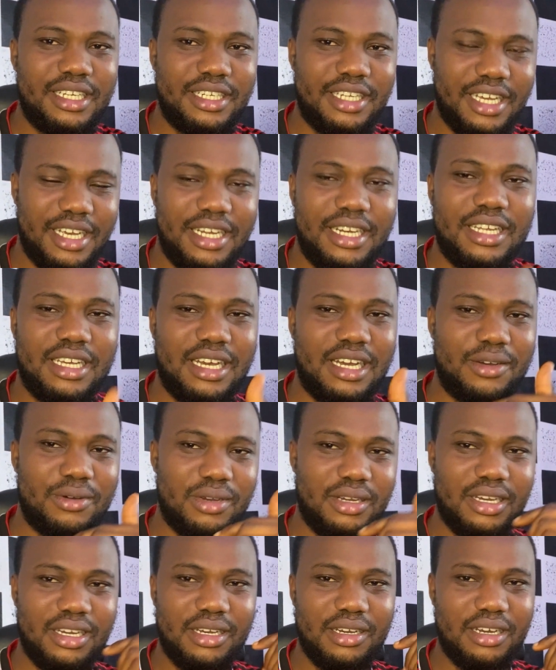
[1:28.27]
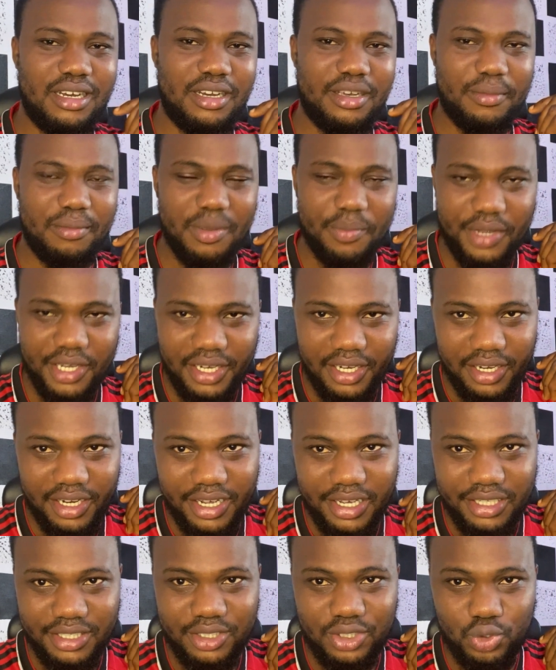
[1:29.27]
Then maybe in the
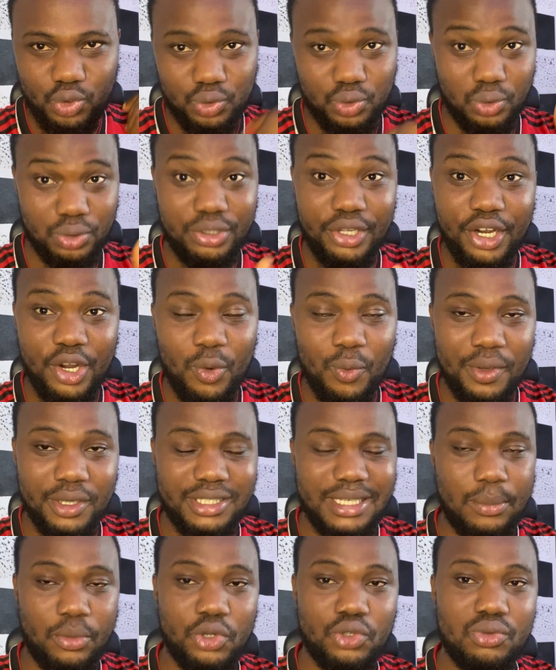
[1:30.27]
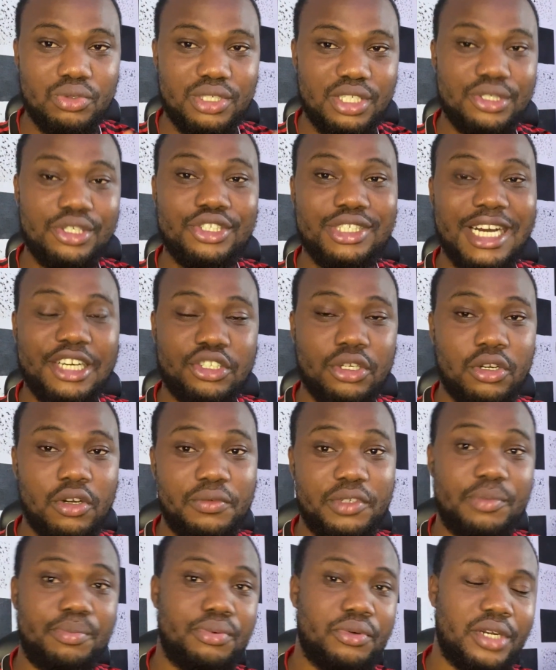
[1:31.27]
next two to three weeks, I'm going to see the outcome
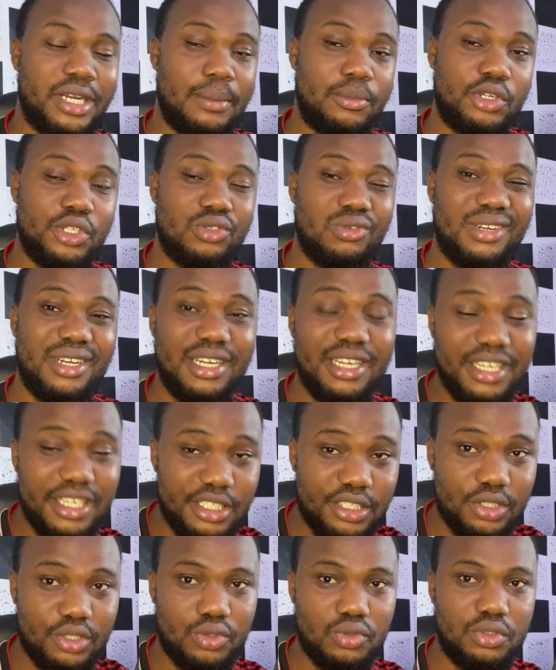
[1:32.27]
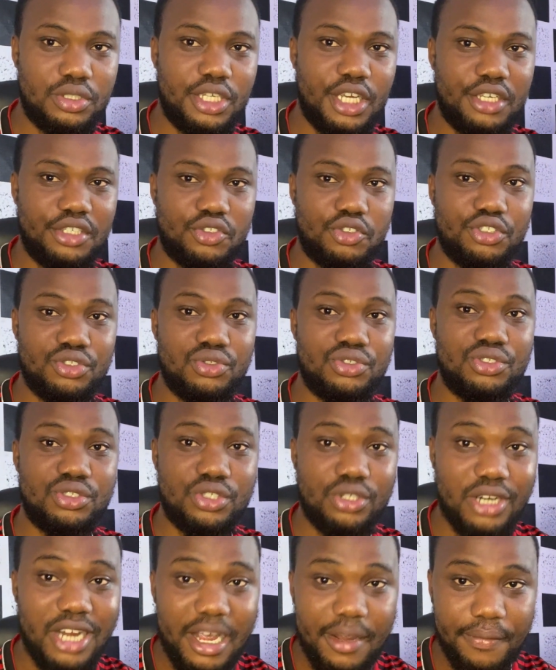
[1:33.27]
of the product I'm going to list today is going to
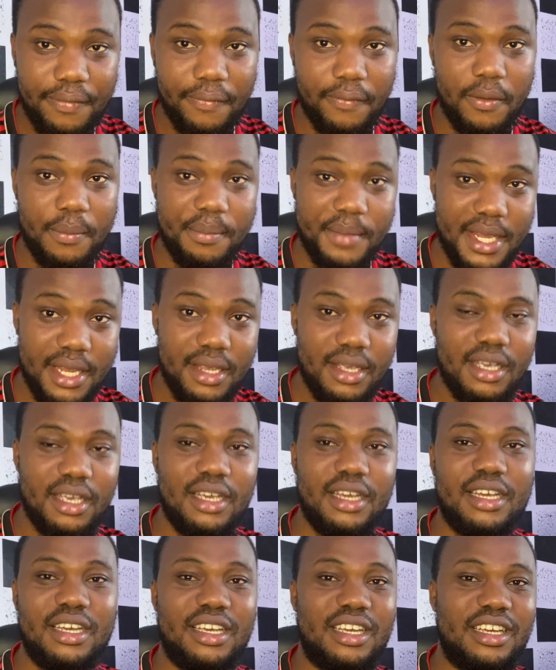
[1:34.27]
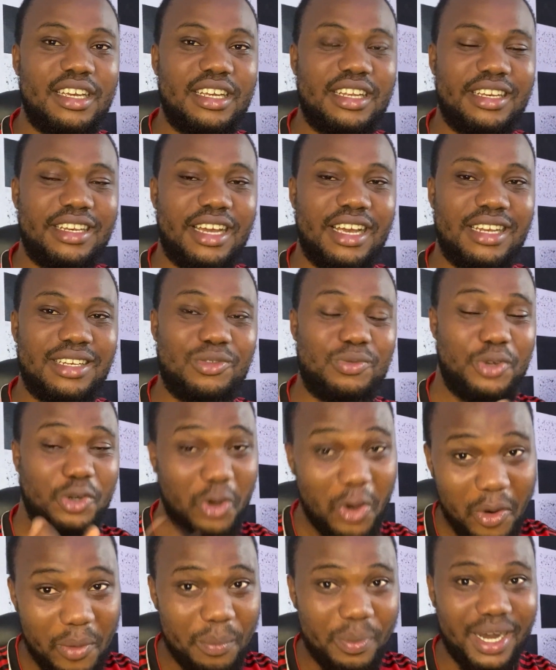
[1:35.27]
drive for me. Then we
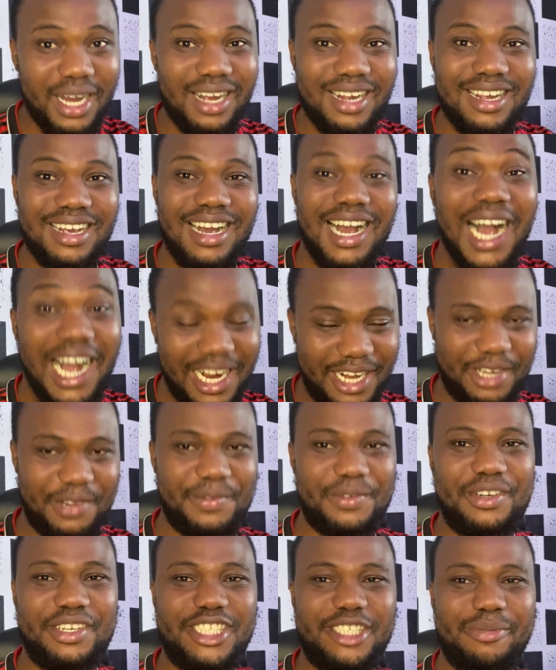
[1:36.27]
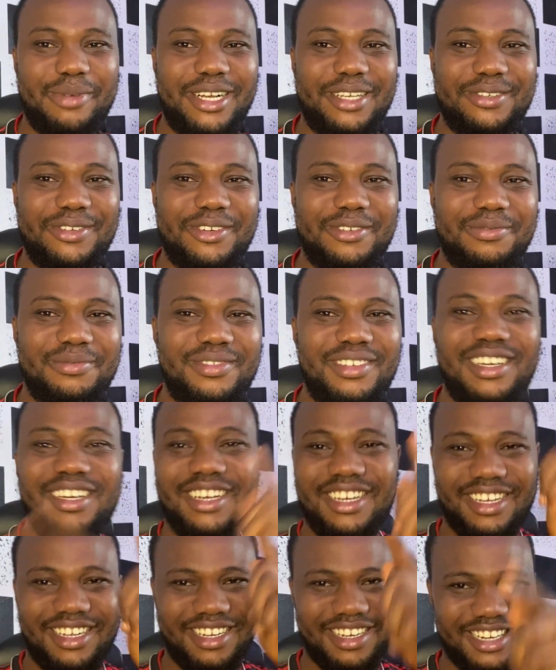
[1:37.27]
come back and review this platform.
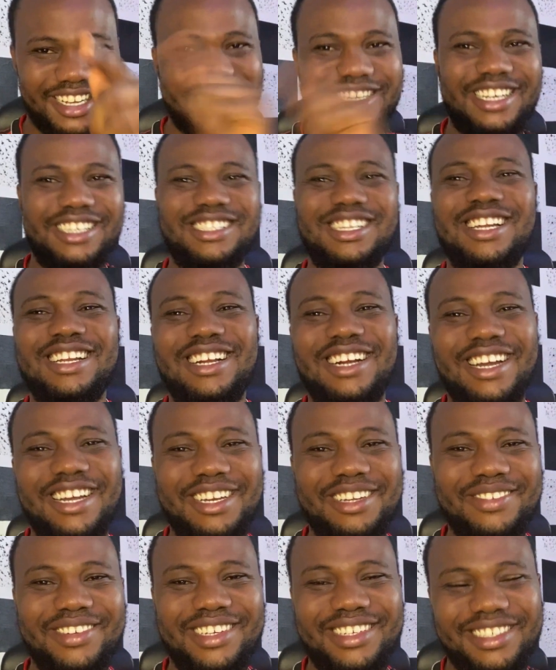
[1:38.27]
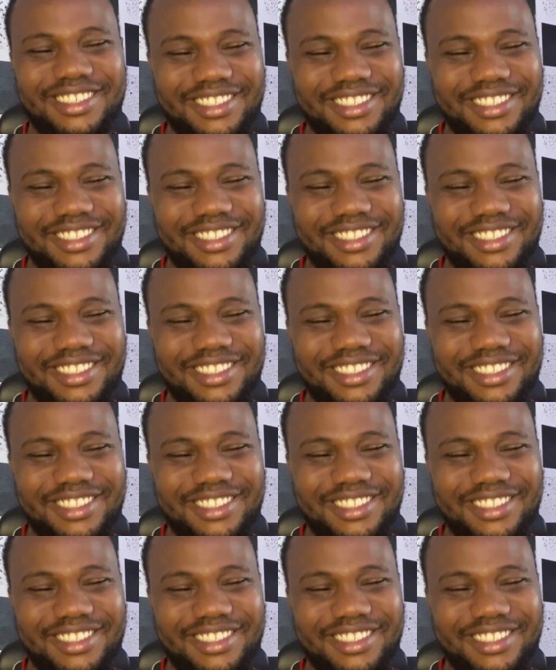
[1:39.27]
Let's get started right away.